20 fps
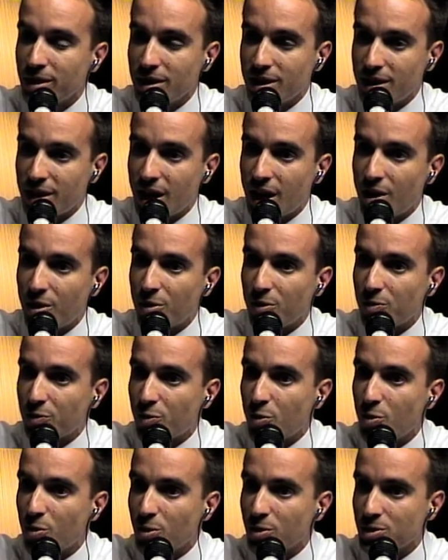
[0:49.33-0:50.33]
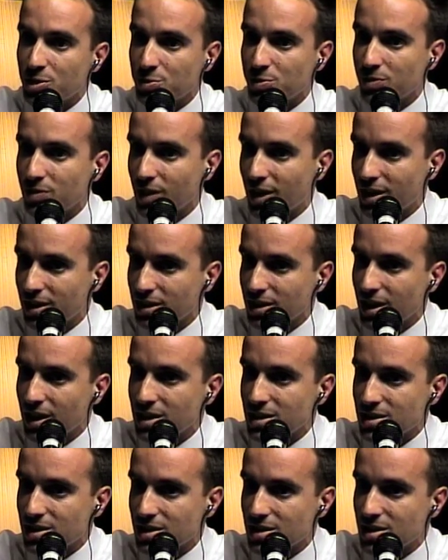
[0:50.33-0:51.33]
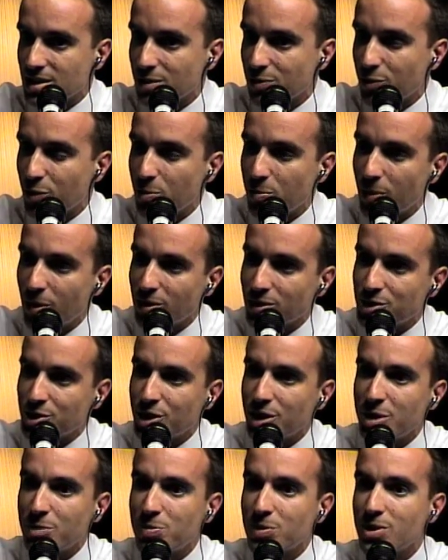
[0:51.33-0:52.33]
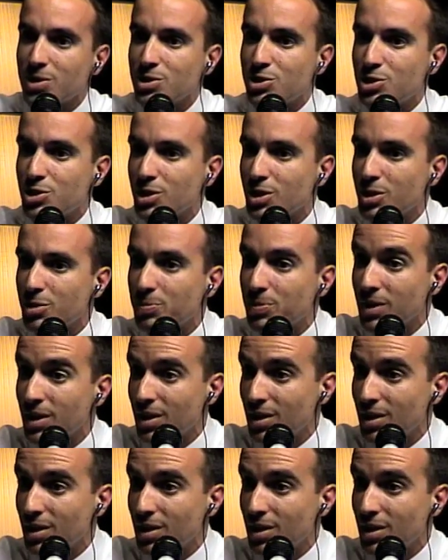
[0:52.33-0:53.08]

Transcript: And now, of course, we've got the ACC Football Championship,